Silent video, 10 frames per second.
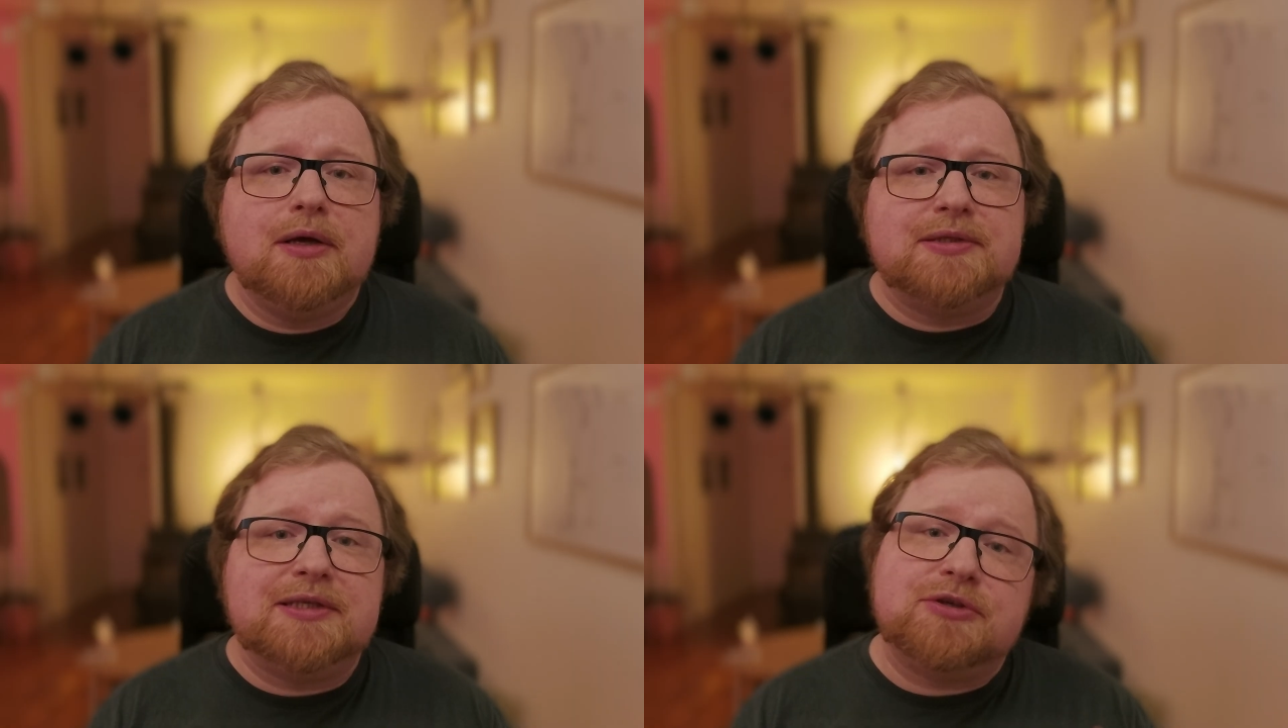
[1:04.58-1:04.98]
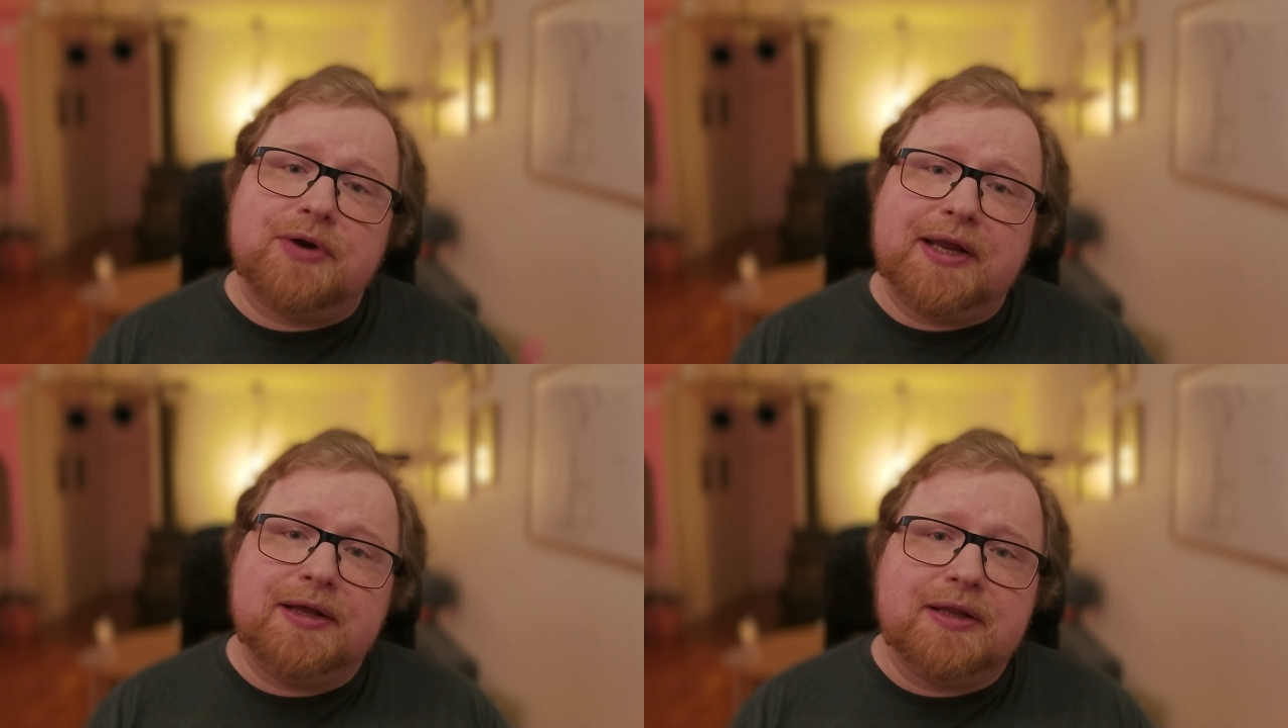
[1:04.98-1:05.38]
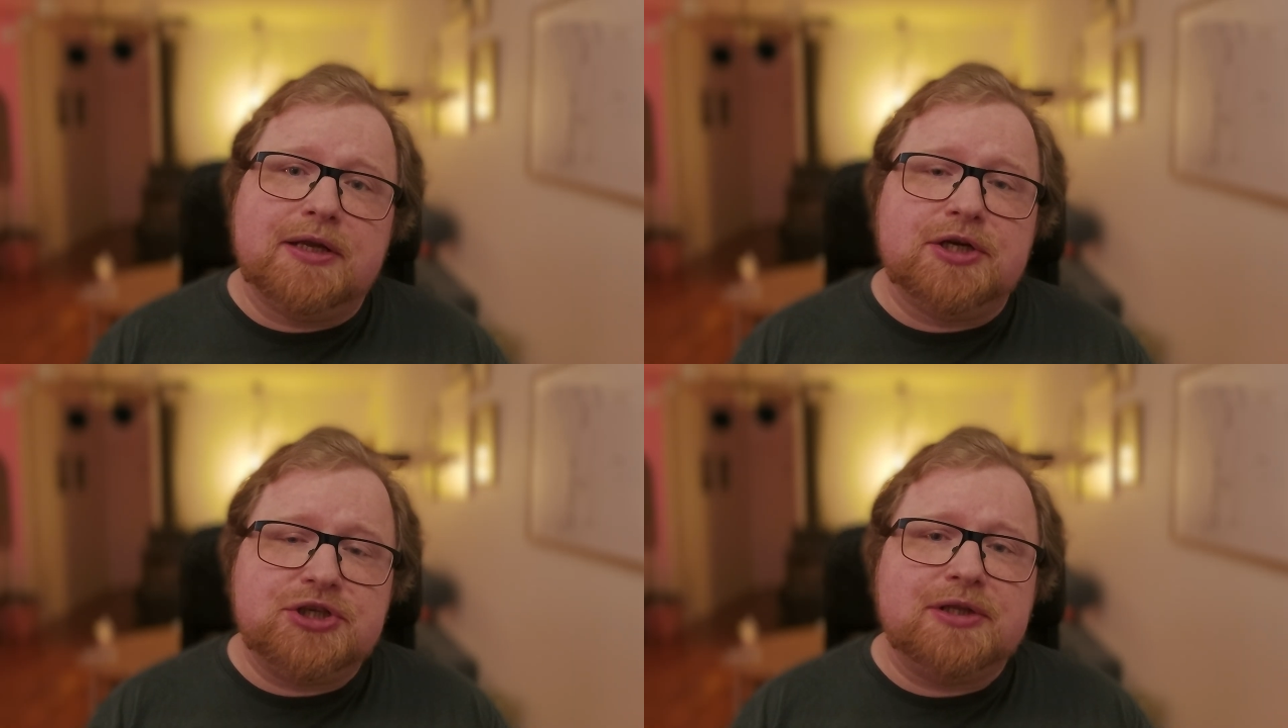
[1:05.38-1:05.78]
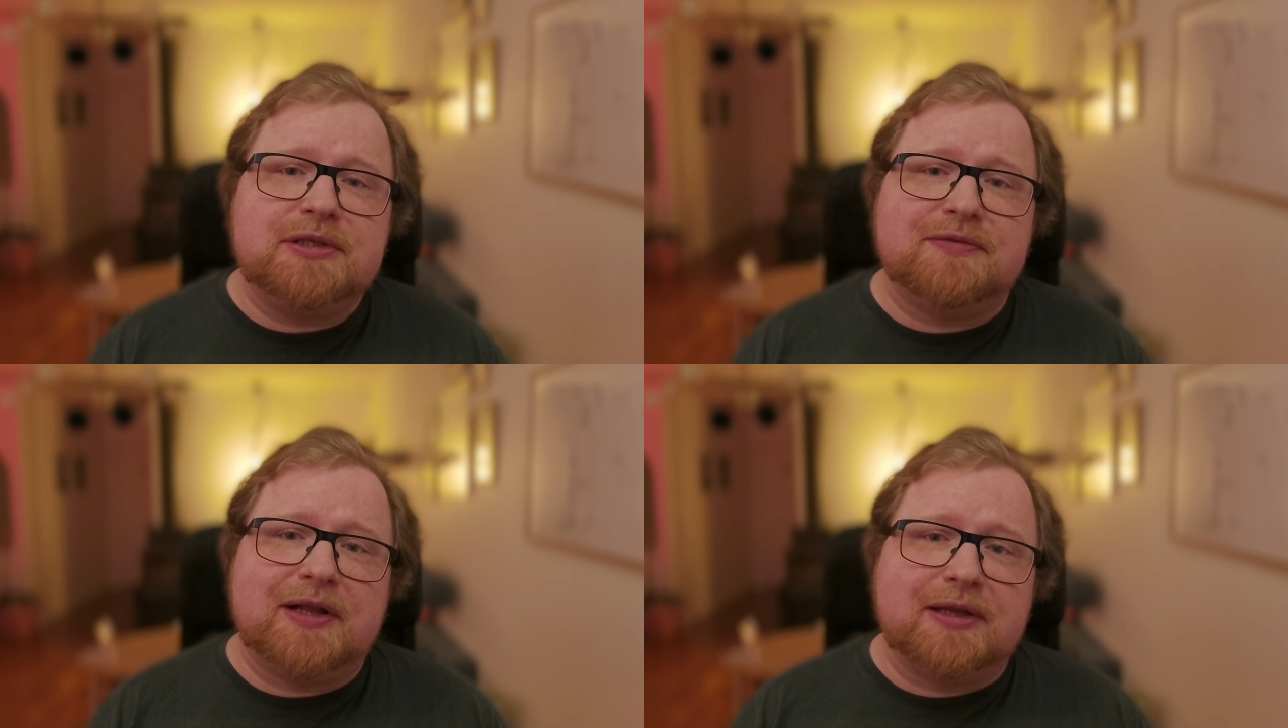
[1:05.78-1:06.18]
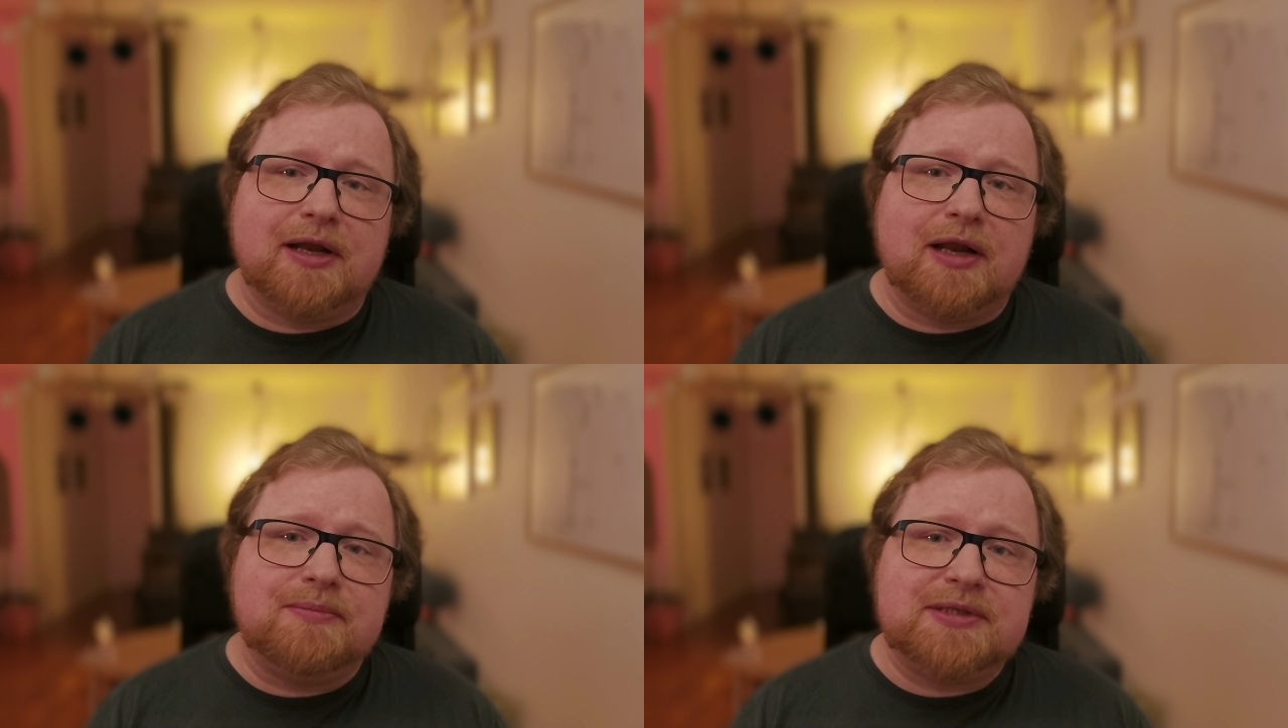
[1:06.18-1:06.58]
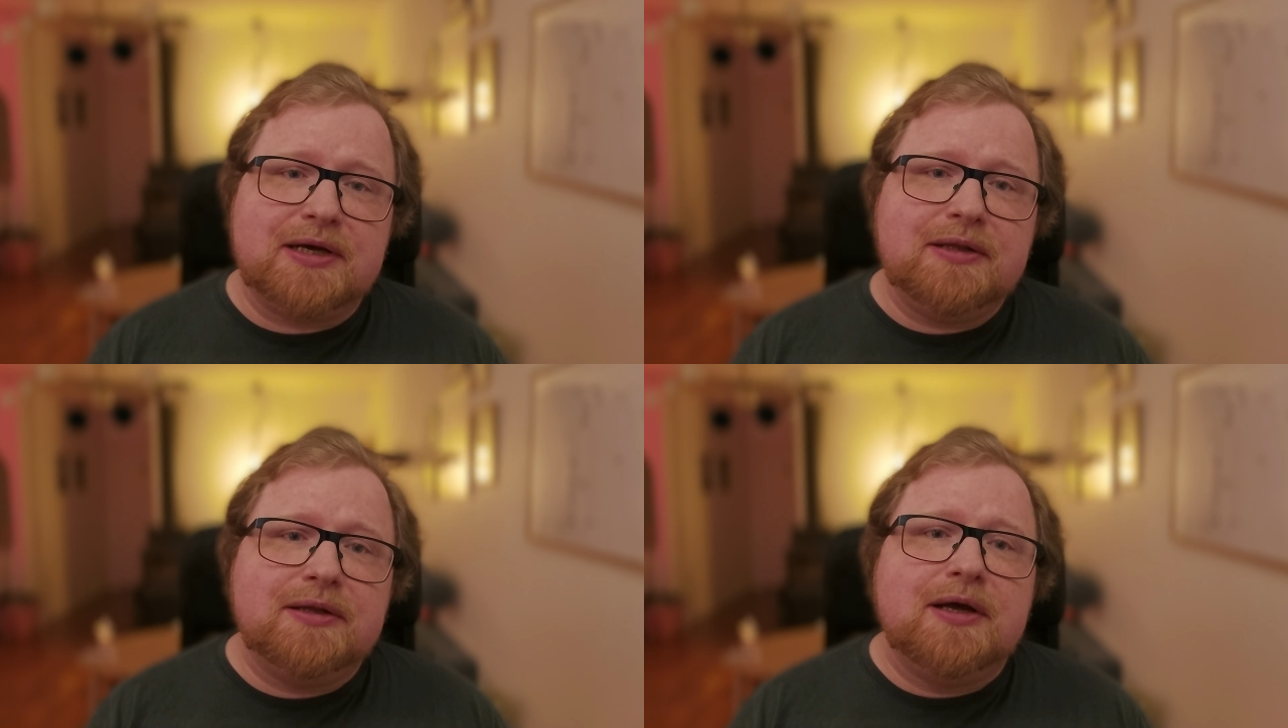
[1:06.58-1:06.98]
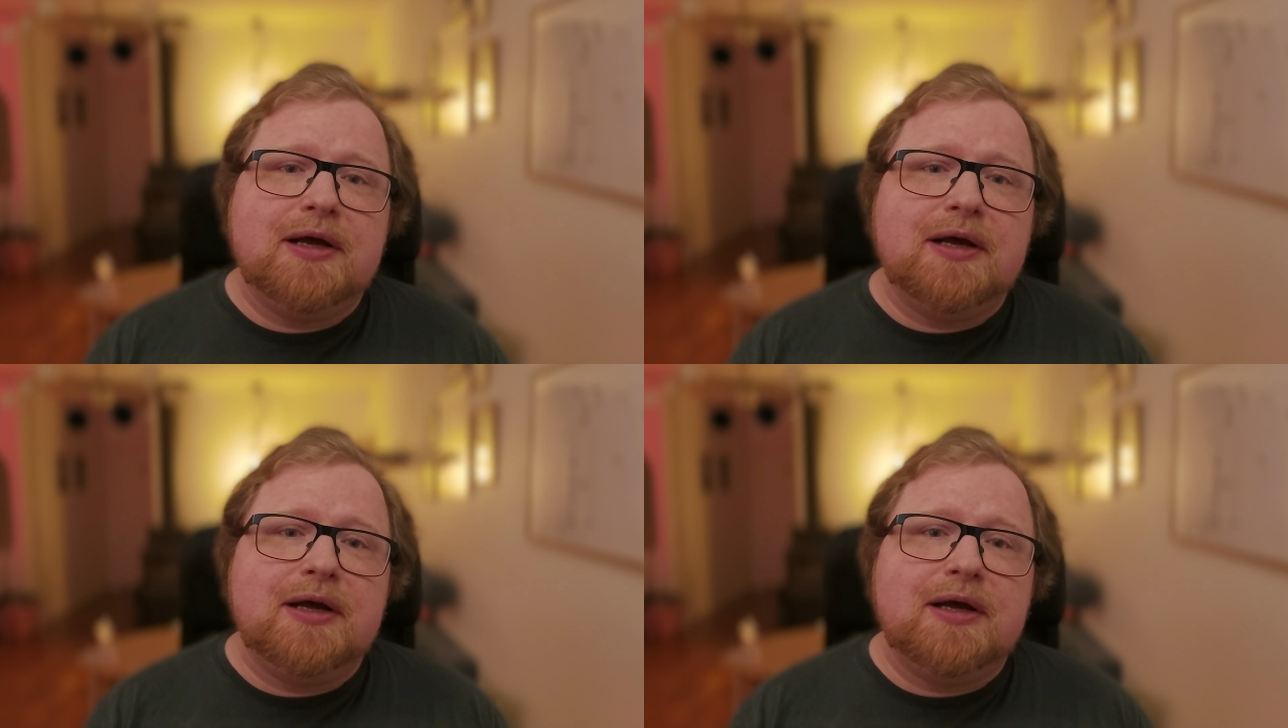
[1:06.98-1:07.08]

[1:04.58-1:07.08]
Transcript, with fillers: Since creating the initial Svelte LLM site,